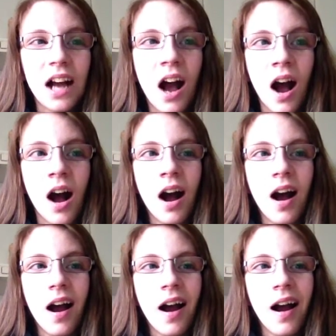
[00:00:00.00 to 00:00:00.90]
I'm
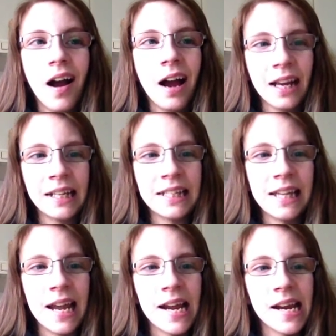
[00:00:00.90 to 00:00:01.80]
gonna
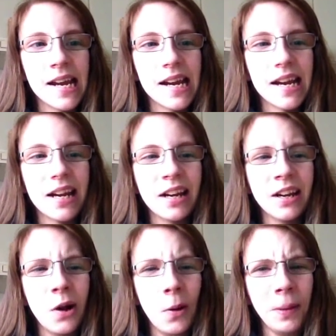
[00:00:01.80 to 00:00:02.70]
say,
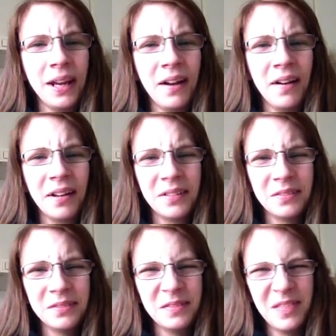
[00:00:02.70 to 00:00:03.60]
oh my god,
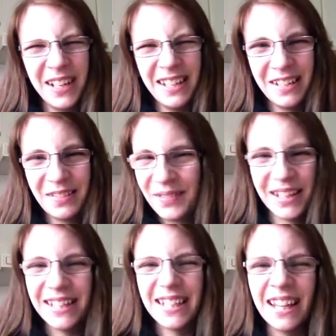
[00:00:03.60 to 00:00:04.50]
why did you
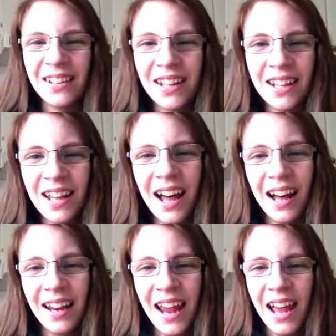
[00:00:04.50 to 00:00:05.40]
make it sound like
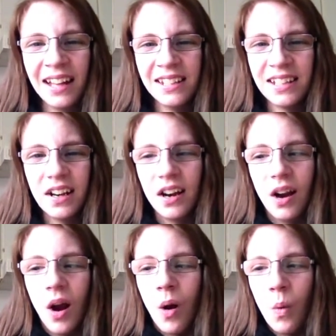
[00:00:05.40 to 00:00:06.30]
that? And
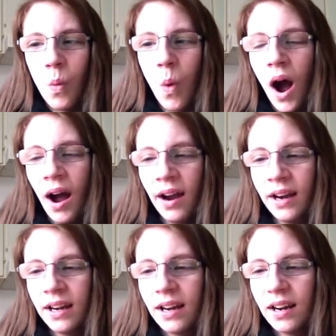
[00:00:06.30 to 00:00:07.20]

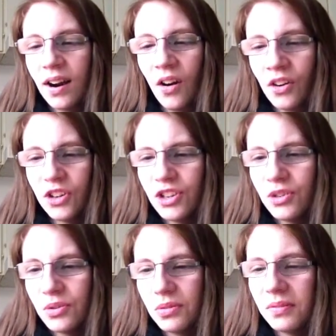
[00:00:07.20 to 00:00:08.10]
why are
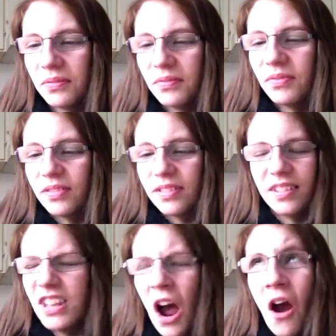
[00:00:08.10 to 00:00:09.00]
you...
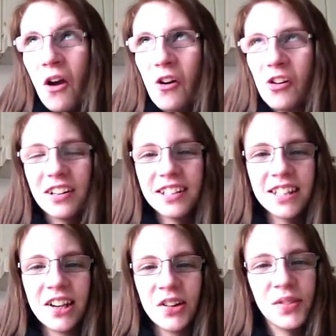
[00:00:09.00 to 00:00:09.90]
No!
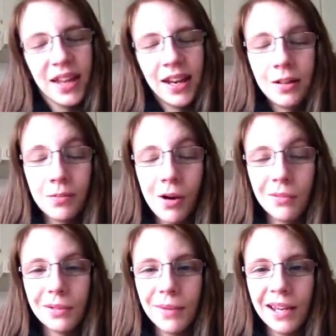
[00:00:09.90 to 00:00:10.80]
So then I'll
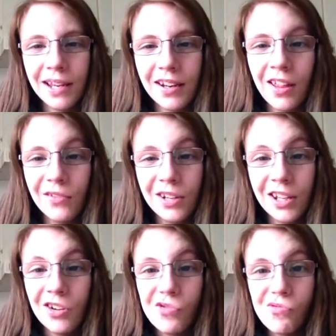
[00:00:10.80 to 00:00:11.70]
probably make another
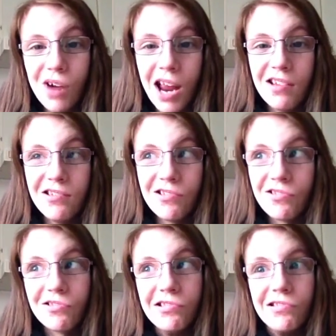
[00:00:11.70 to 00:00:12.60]
video and,
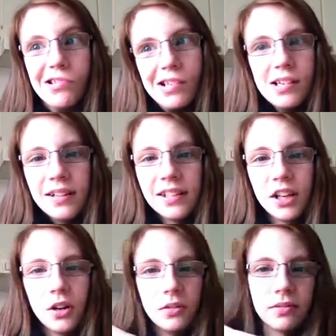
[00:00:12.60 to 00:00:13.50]
you
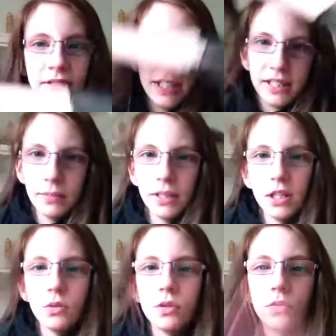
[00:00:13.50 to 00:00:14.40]
know, say something
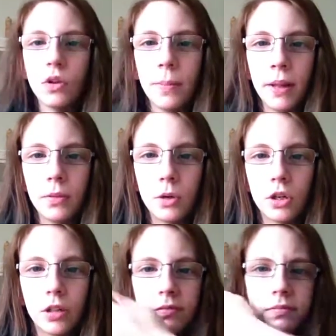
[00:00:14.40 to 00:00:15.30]
useful about the book.